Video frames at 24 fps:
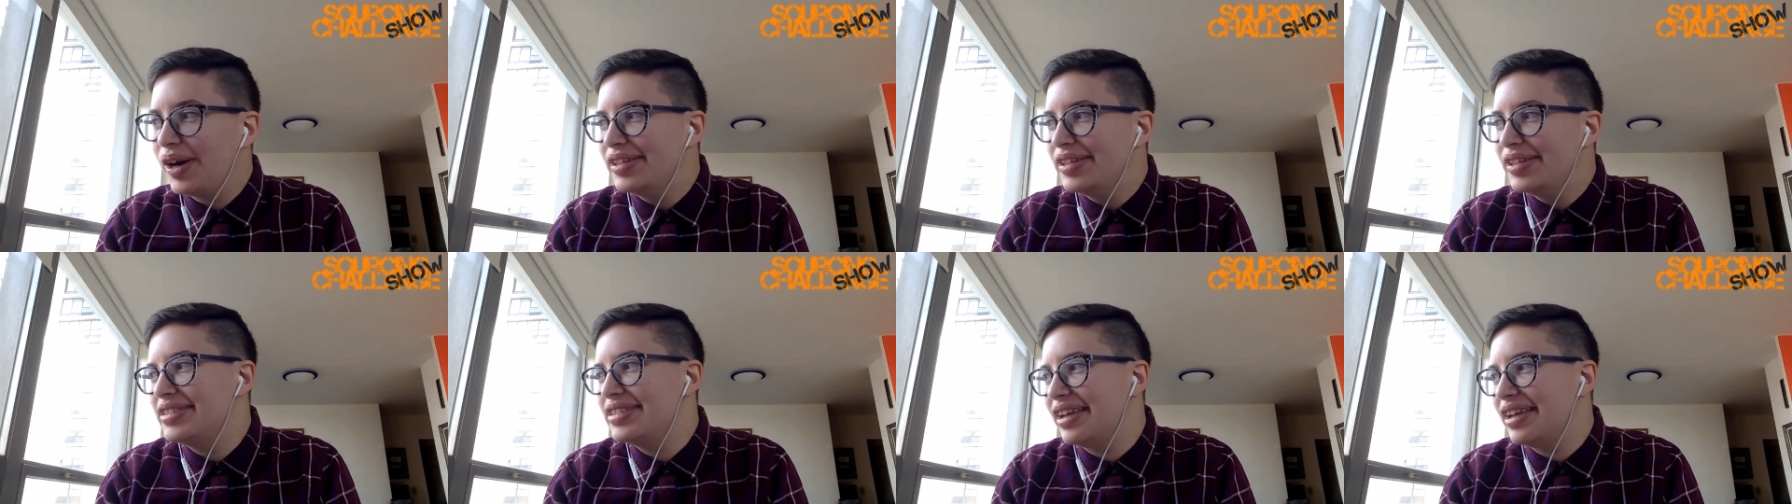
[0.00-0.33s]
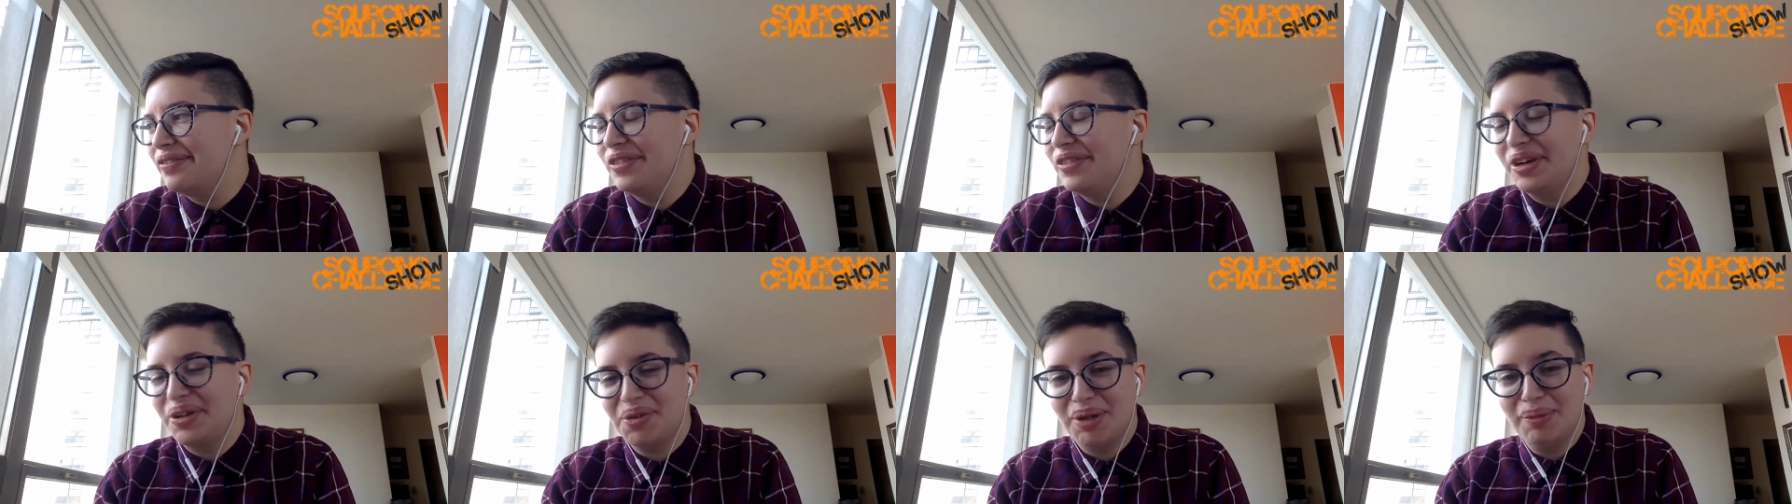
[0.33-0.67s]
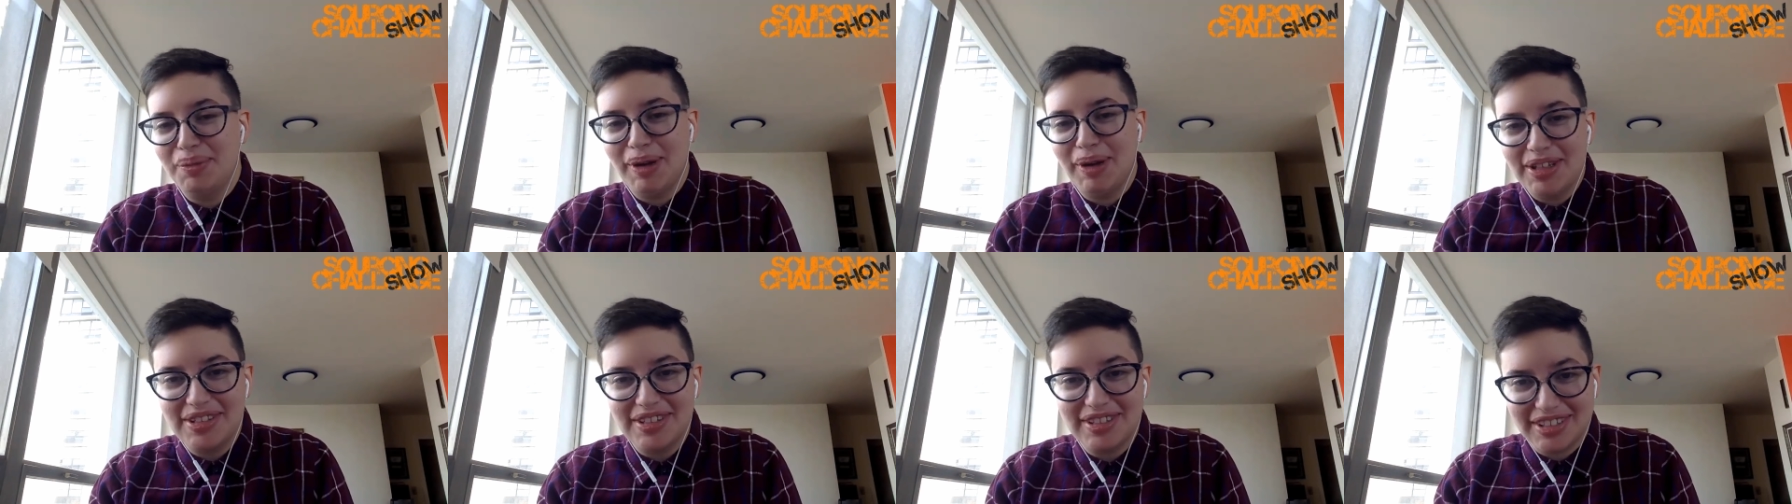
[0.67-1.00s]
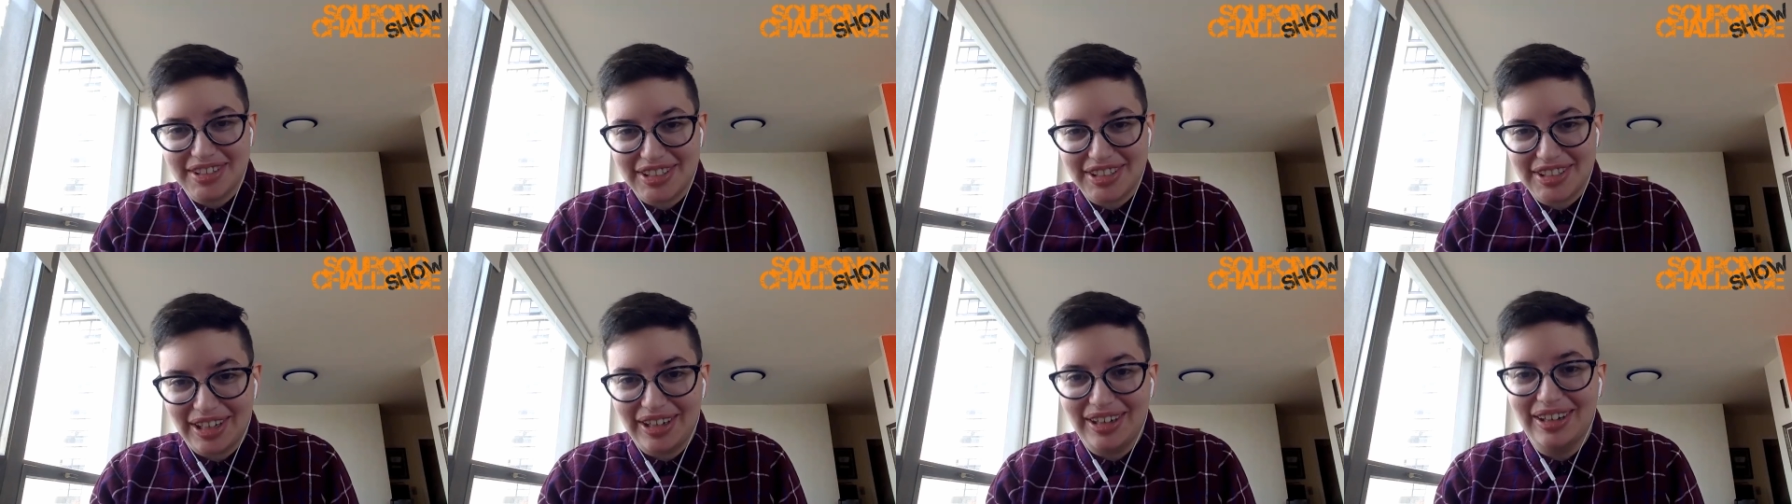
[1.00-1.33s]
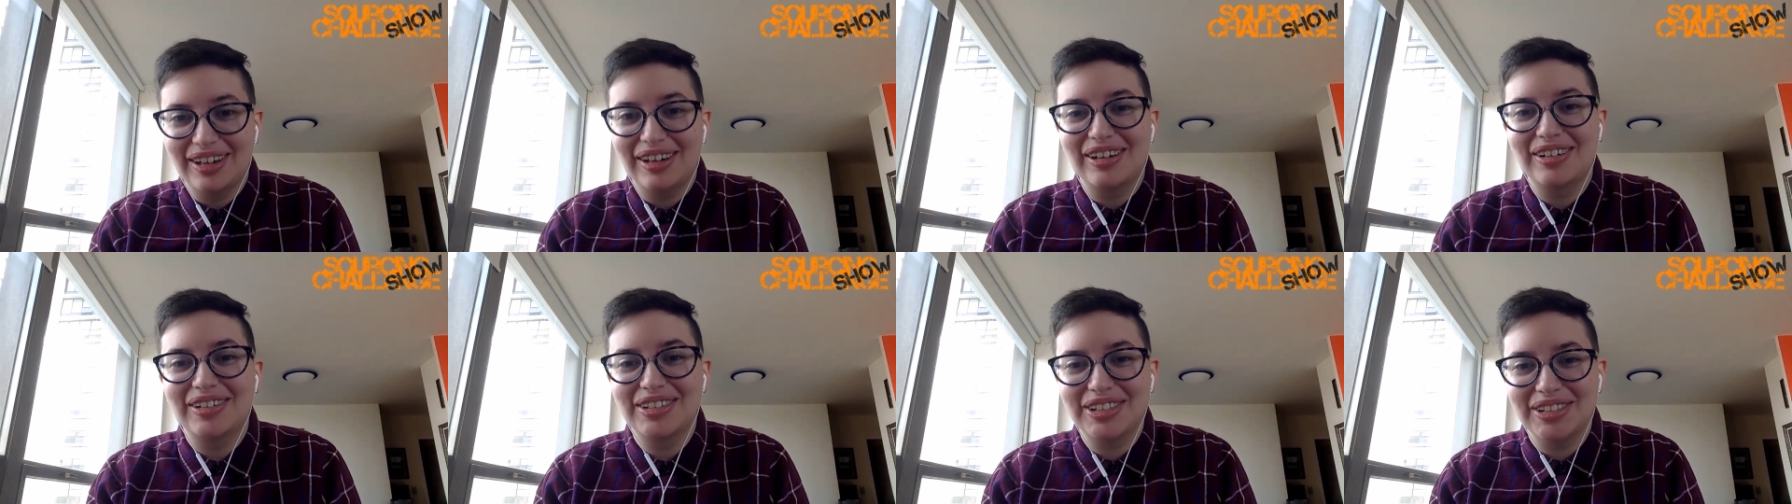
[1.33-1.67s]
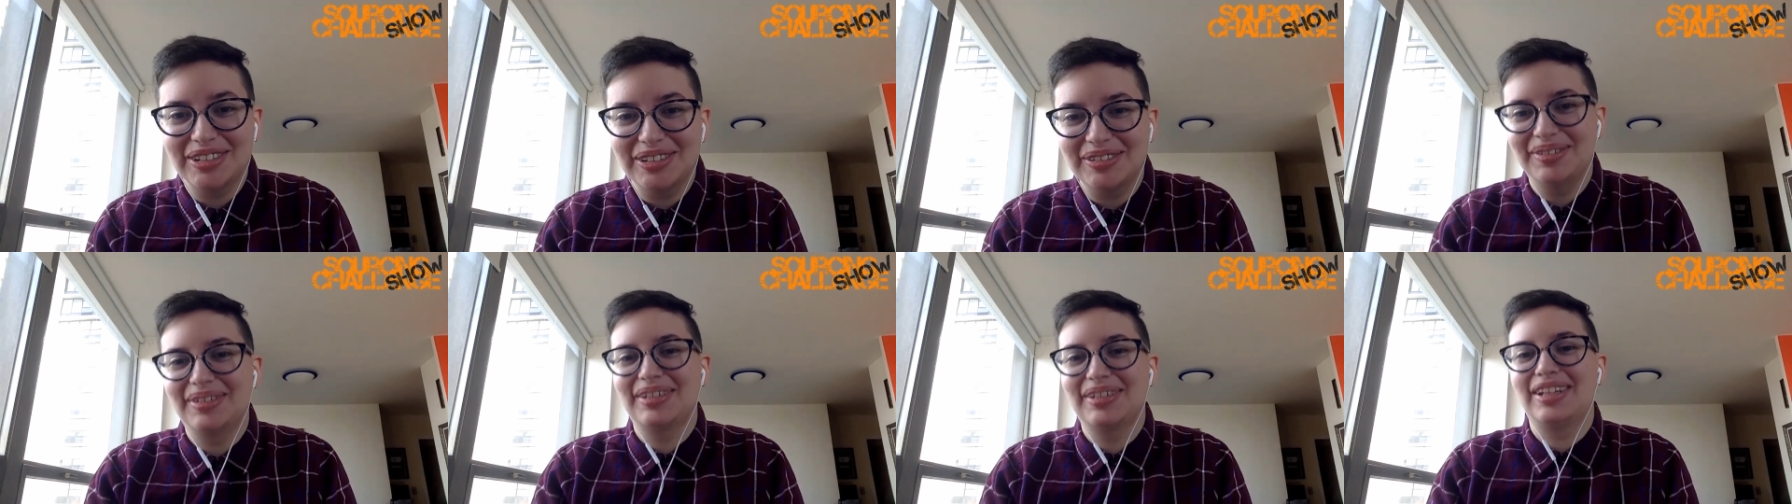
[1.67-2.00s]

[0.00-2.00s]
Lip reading: once every 3 months or so,